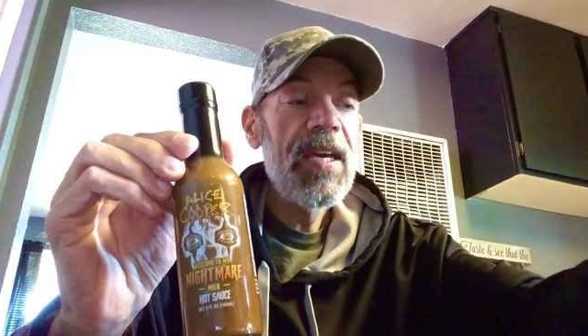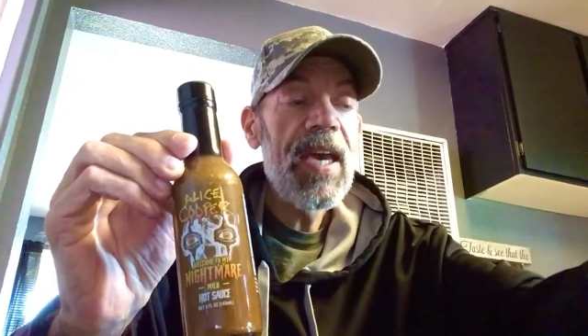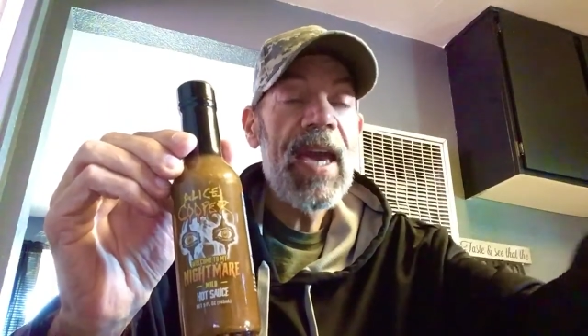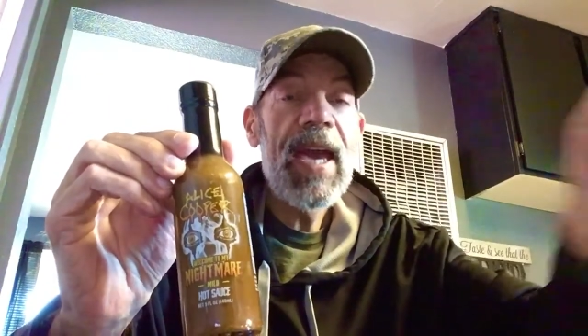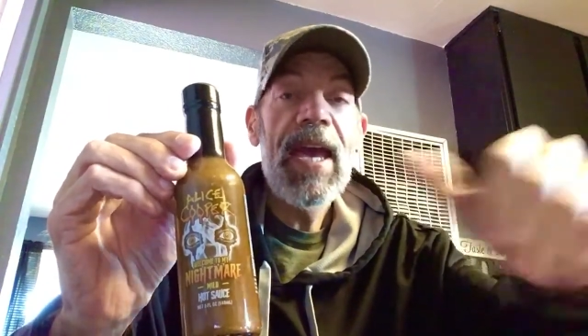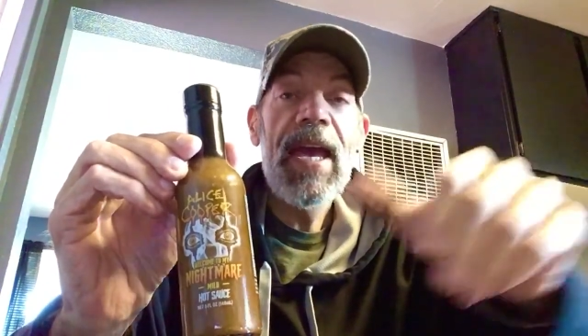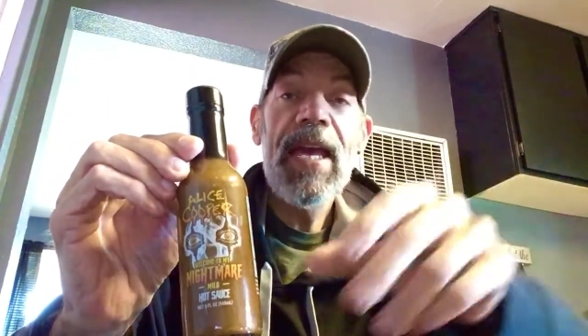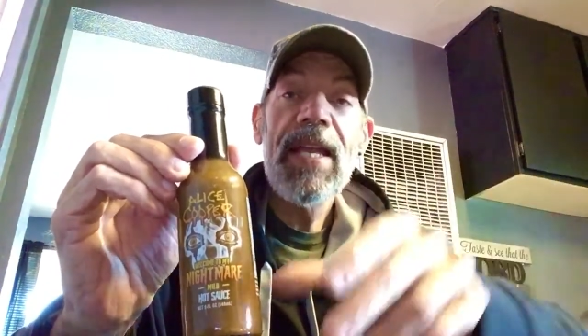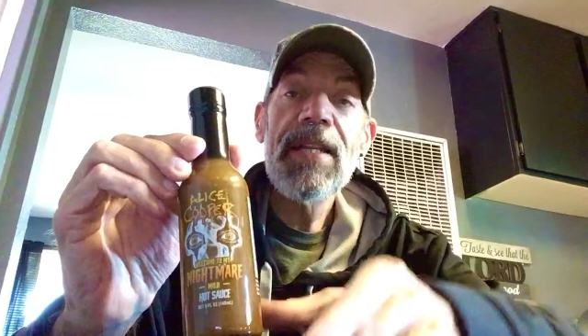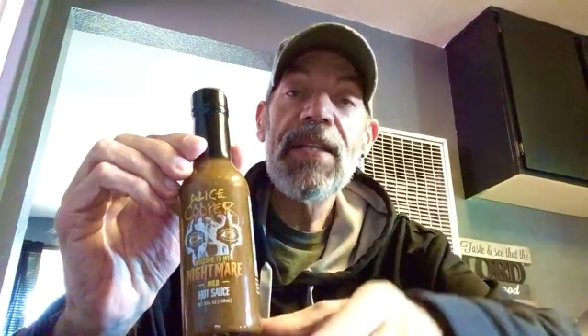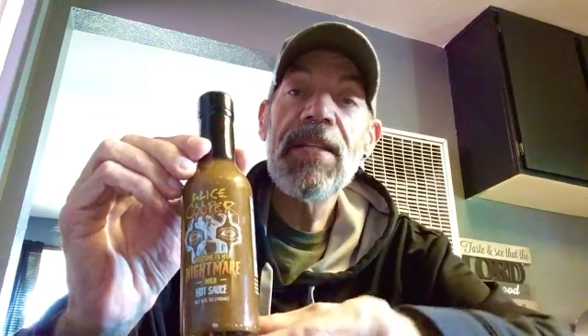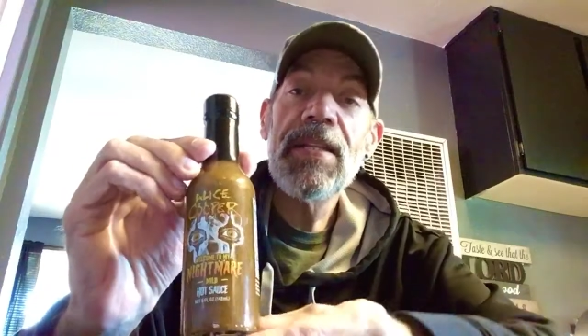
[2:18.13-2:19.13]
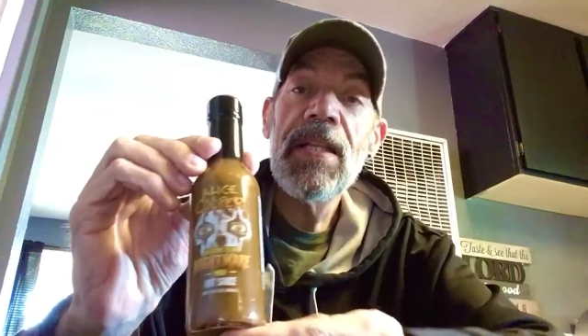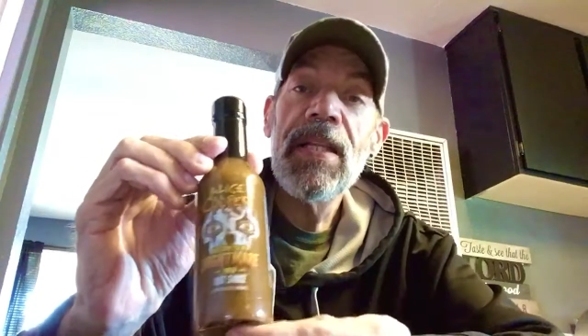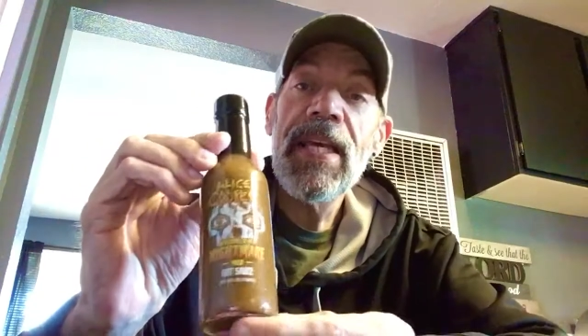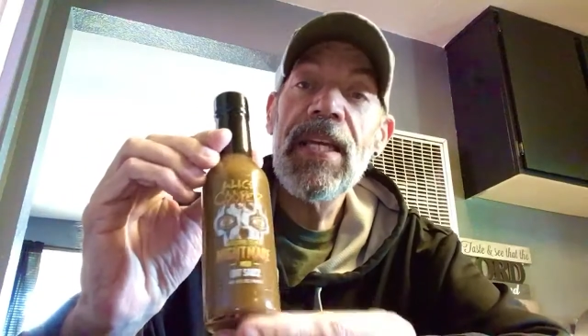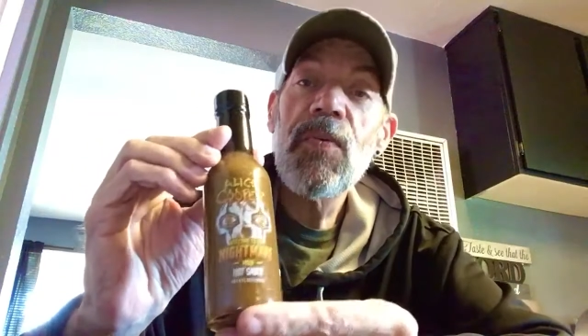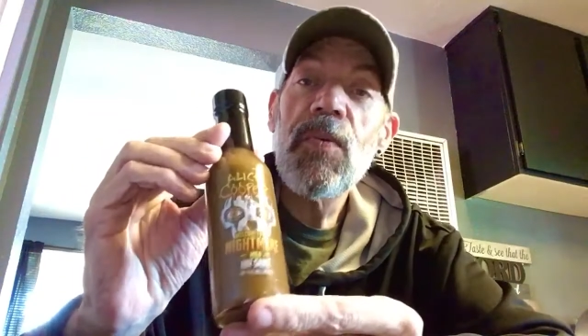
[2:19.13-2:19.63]
and the
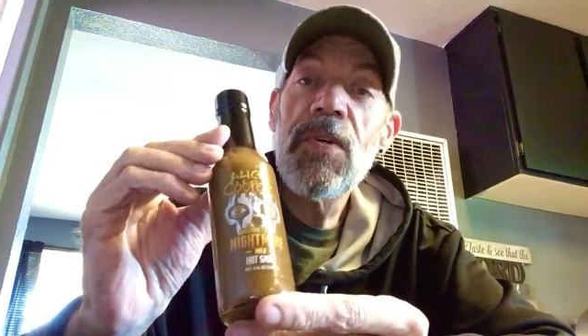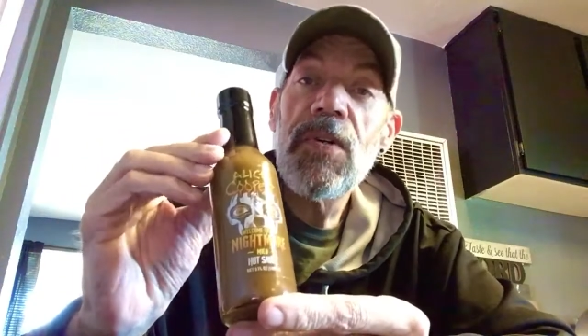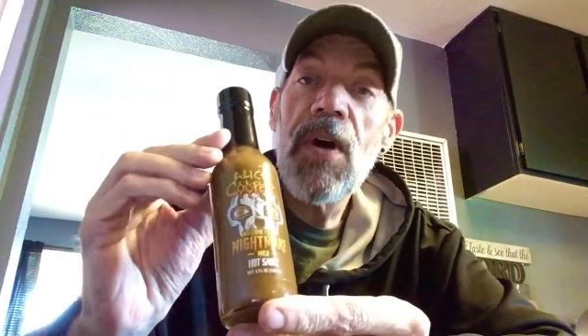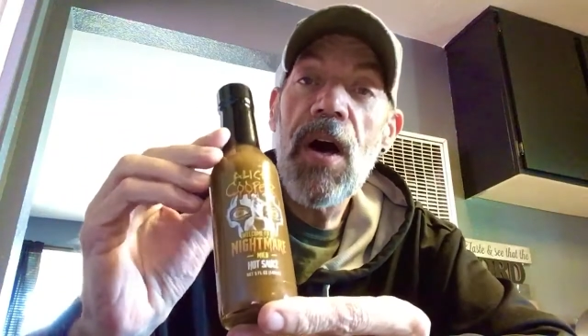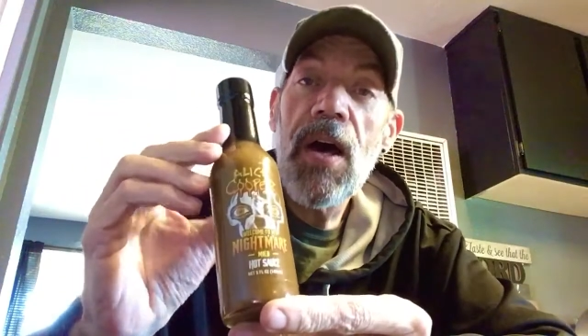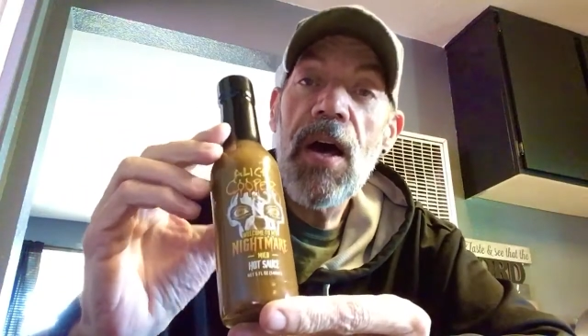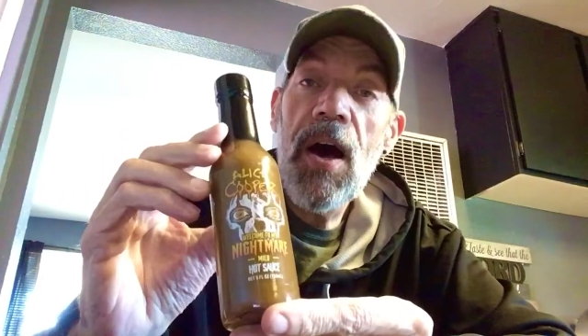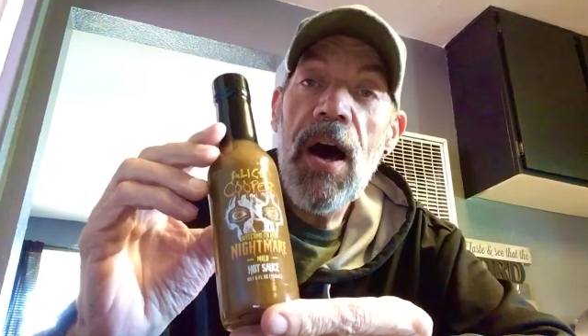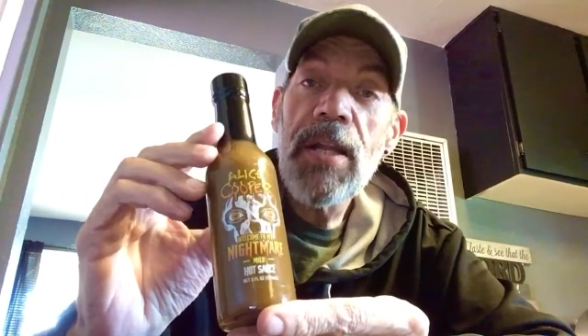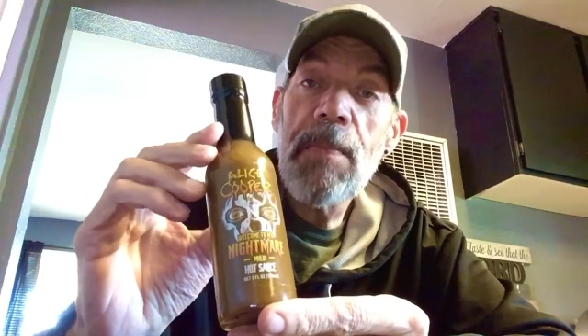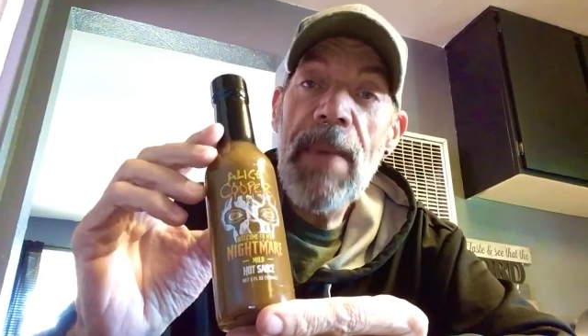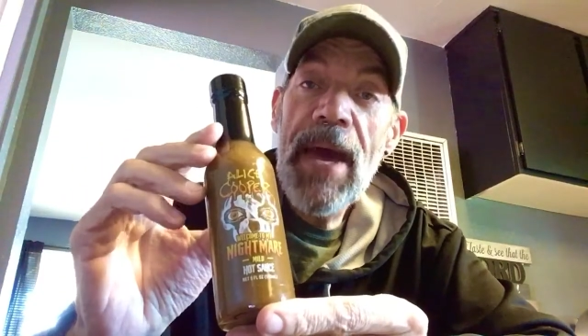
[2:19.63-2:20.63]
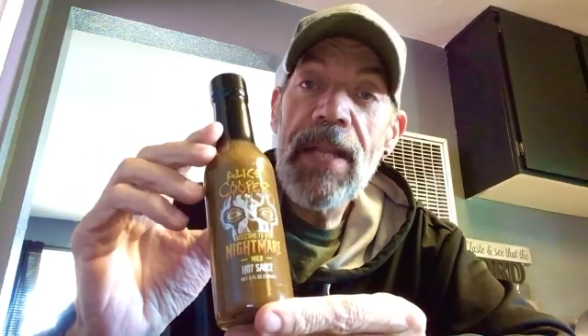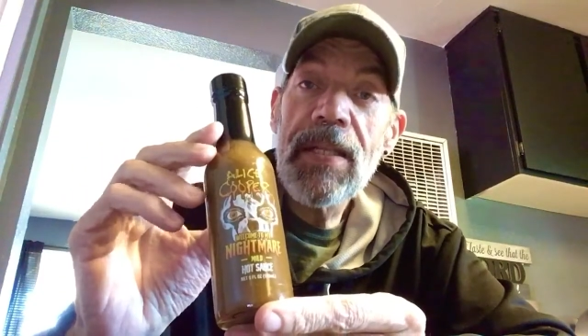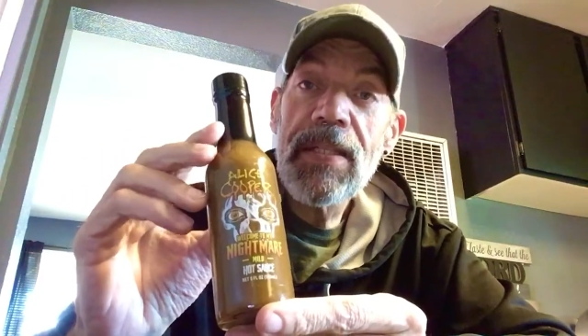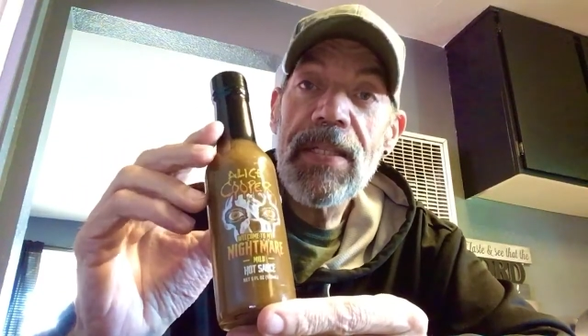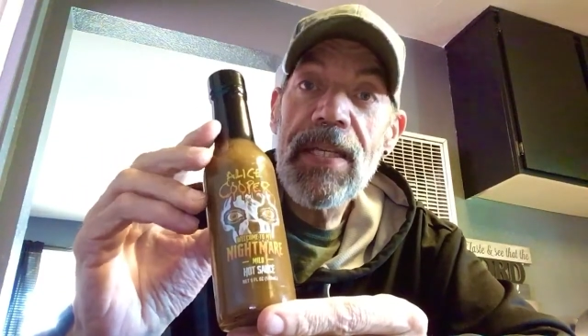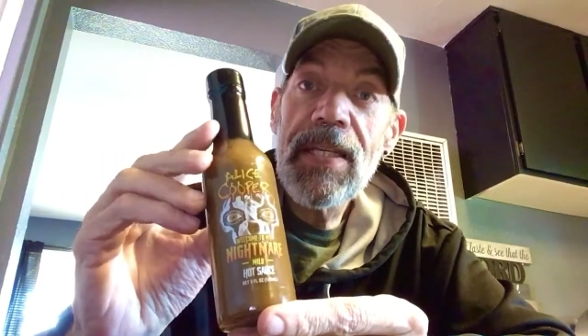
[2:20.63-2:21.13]
link will
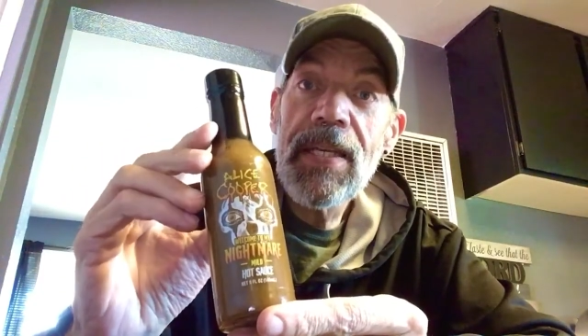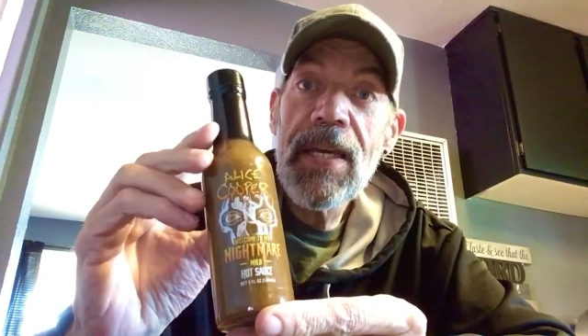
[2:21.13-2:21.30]
automatically